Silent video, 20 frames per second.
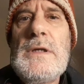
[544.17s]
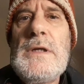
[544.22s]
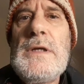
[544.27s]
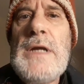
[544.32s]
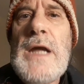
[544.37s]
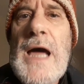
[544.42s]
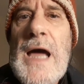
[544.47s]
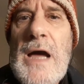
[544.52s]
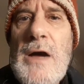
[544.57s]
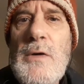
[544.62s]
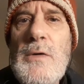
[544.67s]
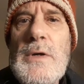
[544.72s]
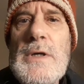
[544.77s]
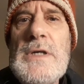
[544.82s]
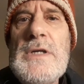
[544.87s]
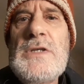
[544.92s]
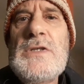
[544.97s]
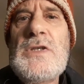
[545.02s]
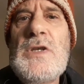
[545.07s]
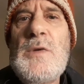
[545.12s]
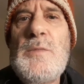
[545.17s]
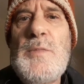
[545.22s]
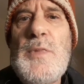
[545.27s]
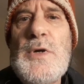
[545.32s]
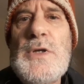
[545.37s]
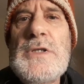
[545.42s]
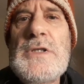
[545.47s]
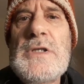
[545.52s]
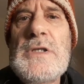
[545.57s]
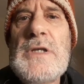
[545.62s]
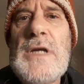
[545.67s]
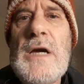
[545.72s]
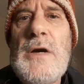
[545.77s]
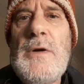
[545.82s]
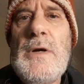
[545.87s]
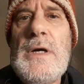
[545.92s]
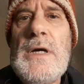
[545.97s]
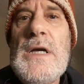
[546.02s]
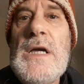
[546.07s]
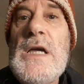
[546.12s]
Now is the appointed
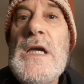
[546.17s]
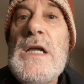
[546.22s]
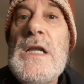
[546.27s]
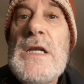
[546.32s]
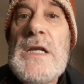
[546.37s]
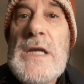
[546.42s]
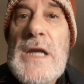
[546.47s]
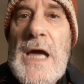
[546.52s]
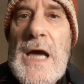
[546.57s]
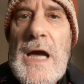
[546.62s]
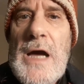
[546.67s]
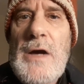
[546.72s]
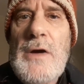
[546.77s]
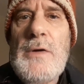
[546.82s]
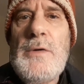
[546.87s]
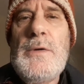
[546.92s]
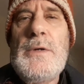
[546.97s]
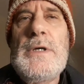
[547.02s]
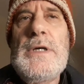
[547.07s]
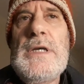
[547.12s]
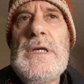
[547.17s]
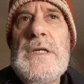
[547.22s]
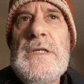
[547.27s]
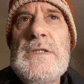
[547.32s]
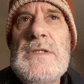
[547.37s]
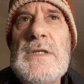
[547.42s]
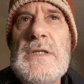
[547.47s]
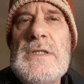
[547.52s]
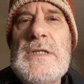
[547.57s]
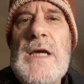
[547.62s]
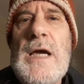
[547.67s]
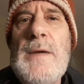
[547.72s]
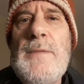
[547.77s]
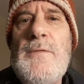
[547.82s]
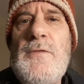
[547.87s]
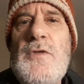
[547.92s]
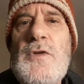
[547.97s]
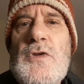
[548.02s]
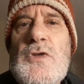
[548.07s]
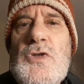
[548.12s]
hour. Now is the
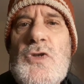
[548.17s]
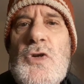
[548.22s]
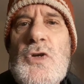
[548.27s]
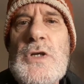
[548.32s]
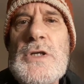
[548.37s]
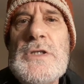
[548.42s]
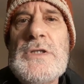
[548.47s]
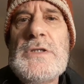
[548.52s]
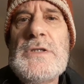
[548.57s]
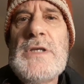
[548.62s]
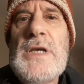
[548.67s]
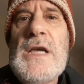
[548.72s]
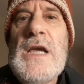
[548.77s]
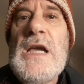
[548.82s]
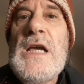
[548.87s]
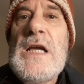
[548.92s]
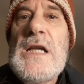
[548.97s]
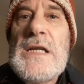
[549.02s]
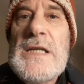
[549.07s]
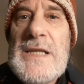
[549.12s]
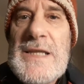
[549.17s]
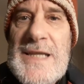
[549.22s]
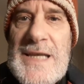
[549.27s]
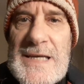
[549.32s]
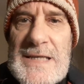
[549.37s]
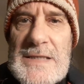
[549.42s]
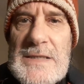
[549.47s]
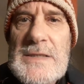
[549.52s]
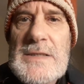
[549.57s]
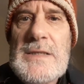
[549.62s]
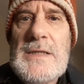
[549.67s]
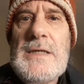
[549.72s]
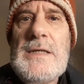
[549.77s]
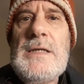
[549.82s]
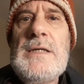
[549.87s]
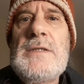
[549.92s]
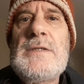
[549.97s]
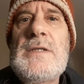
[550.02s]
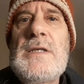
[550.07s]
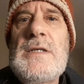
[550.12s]
time for choice. This
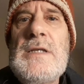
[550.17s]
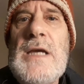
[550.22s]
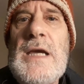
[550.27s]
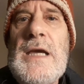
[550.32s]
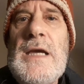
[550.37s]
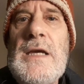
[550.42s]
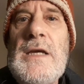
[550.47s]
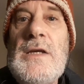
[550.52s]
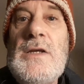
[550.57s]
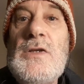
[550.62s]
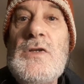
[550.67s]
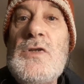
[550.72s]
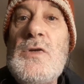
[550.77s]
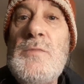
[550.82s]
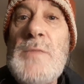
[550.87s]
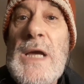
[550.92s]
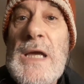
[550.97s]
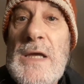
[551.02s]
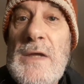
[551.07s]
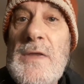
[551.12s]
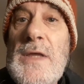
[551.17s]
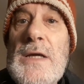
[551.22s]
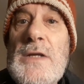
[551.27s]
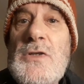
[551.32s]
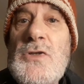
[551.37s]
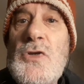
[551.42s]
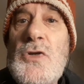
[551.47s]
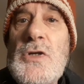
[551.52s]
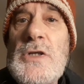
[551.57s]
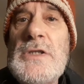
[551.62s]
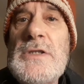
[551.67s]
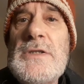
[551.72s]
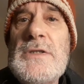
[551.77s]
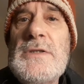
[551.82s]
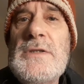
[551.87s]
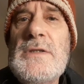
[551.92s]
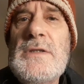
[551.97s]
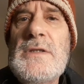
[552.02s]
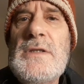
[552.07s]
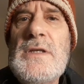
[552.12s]
is the day to make that
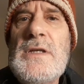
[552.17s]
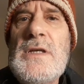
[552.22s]
choice.